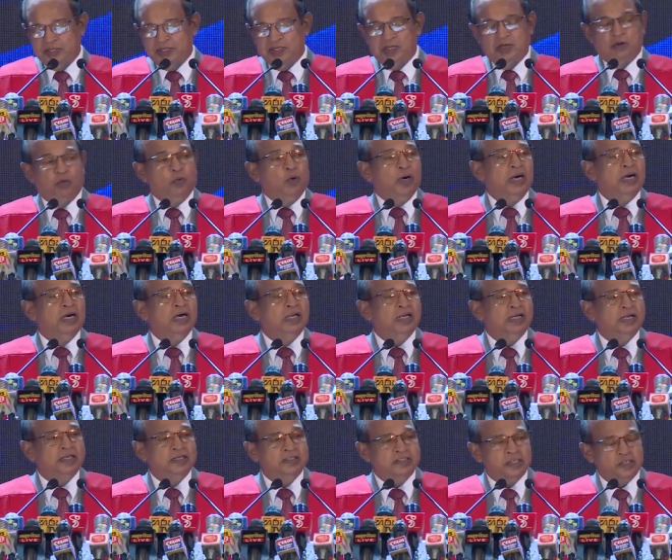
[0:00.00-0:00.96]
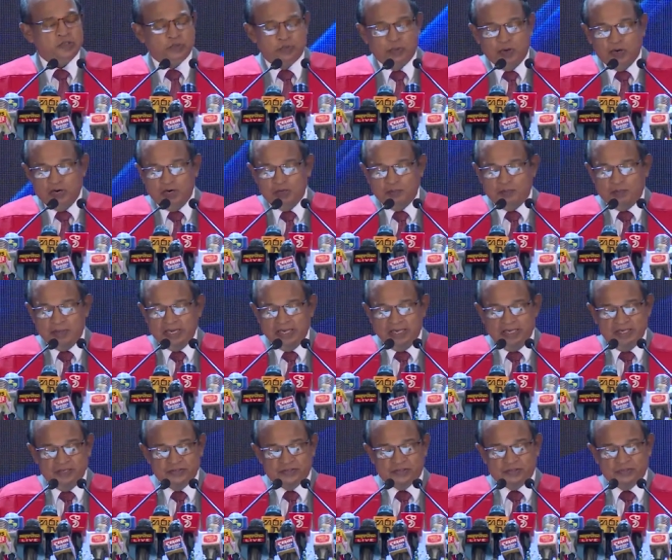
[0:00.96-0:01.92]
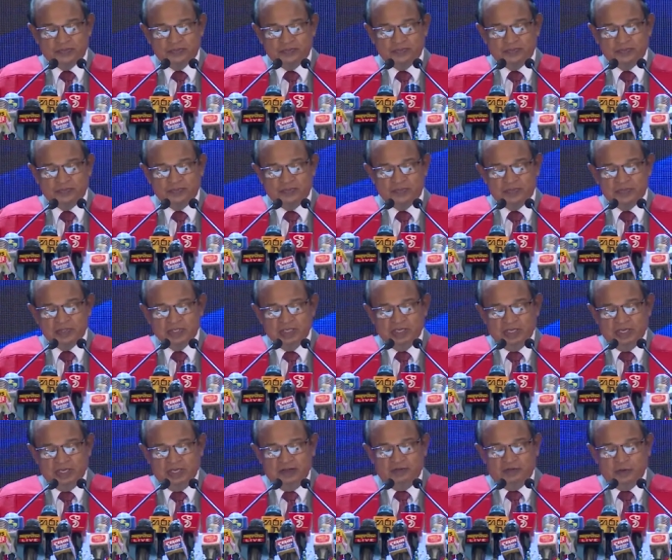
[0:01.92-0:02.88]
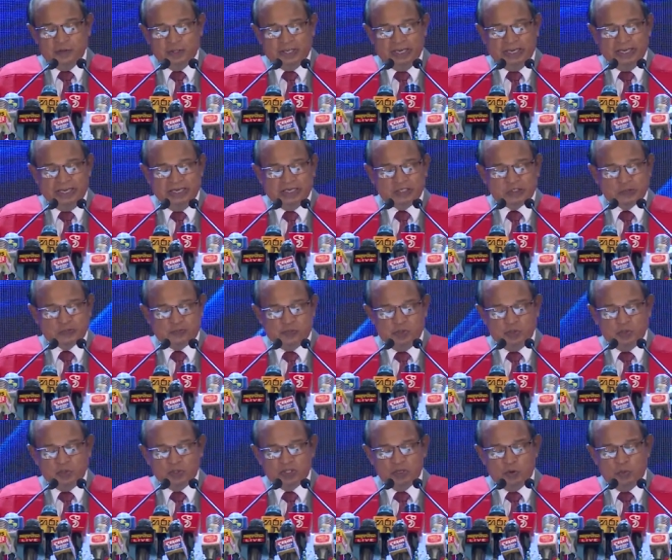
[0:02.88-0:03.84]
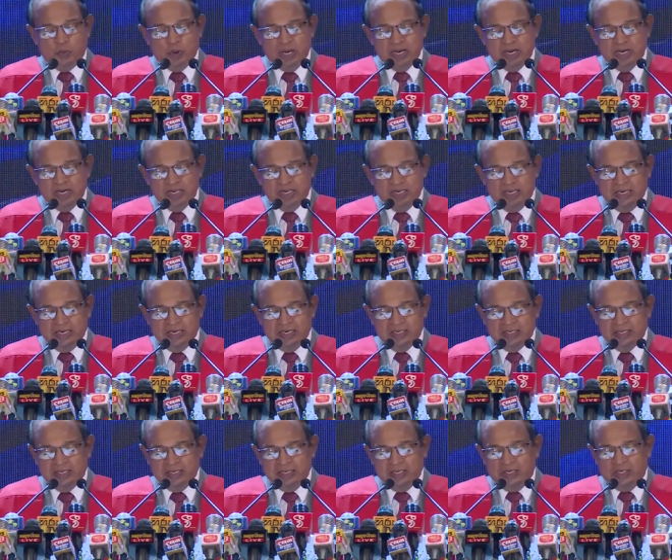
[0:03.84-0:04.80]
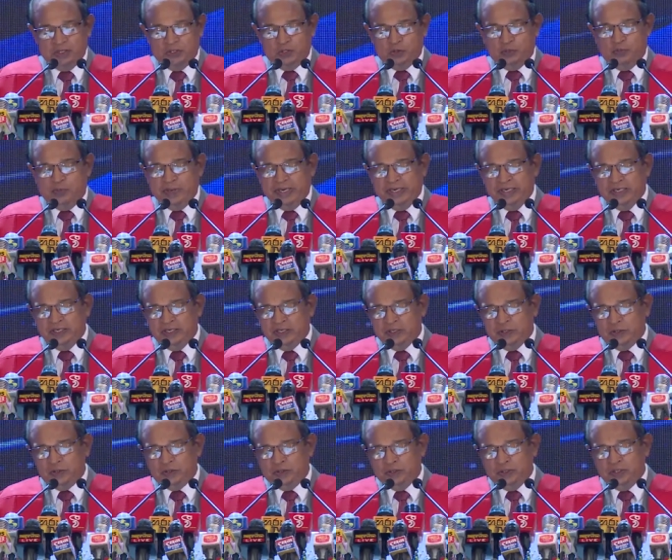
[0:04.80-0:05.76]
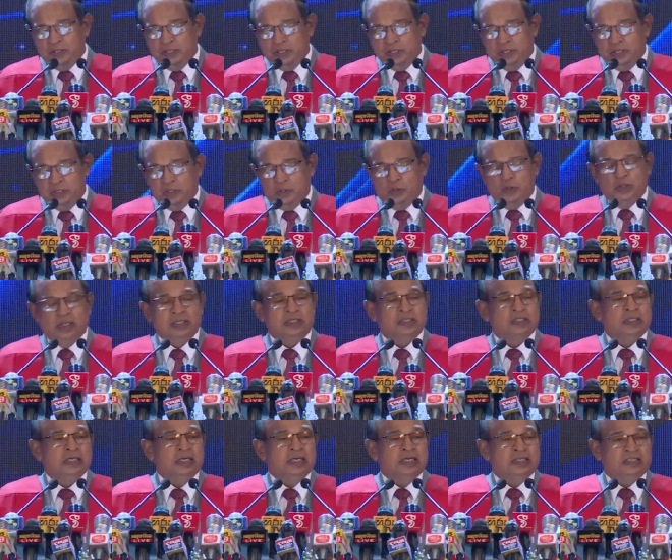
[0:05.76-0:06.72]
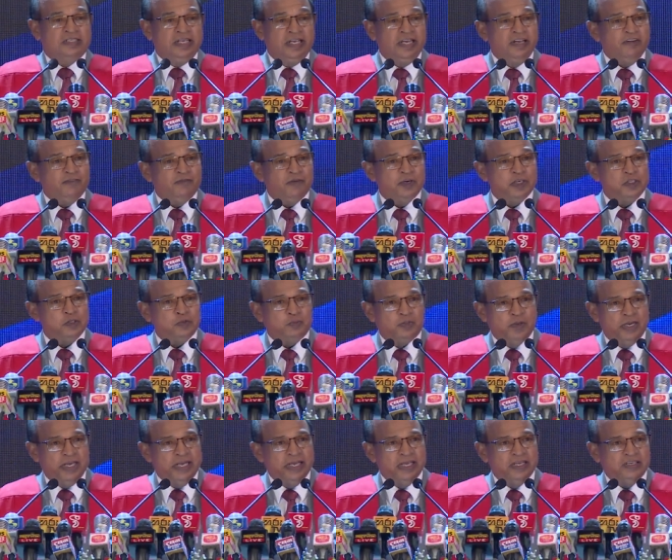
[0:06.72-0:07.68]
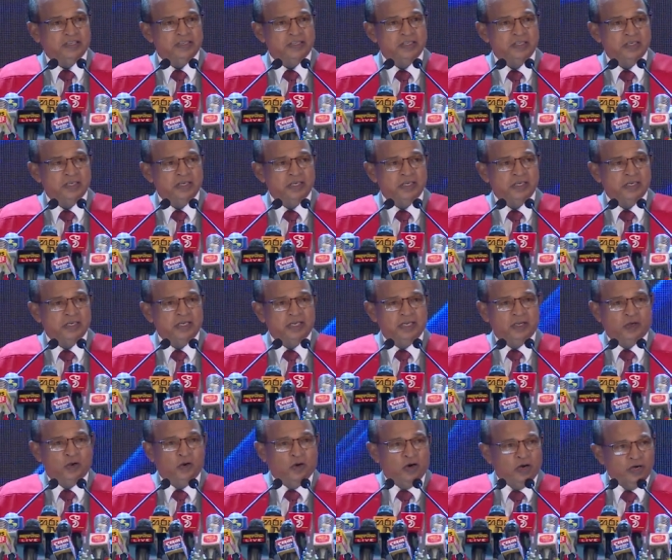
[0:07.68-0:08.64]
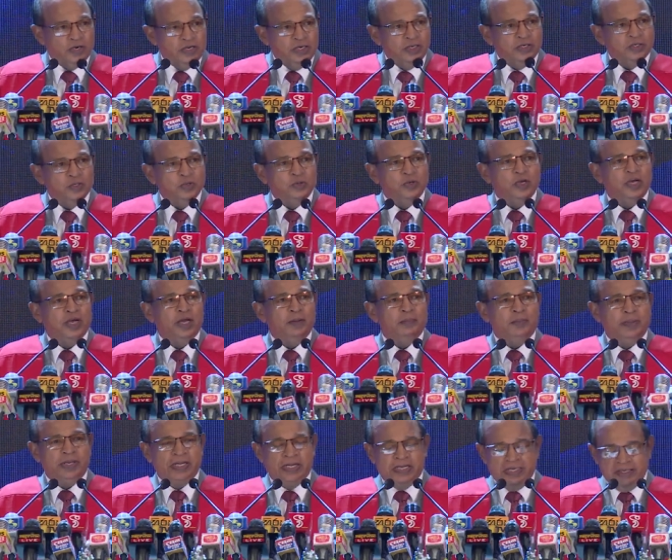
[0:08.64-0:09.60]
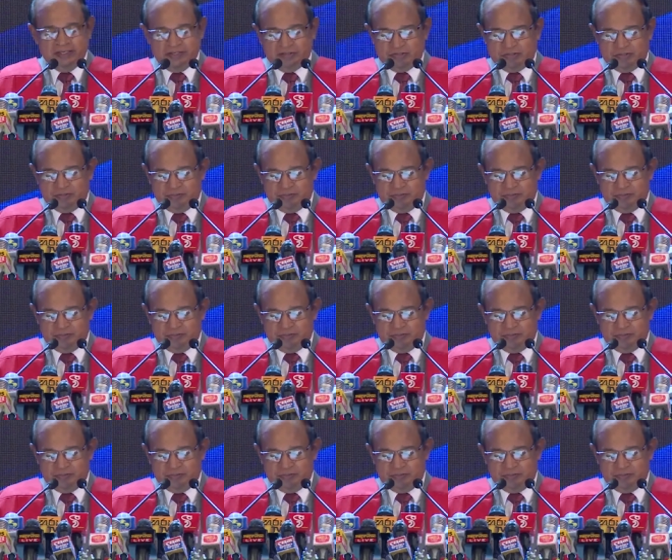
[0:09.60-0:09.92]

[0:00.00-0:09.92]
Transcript: World is a small place if you can explore the world to bring to a safest place according to your happiness,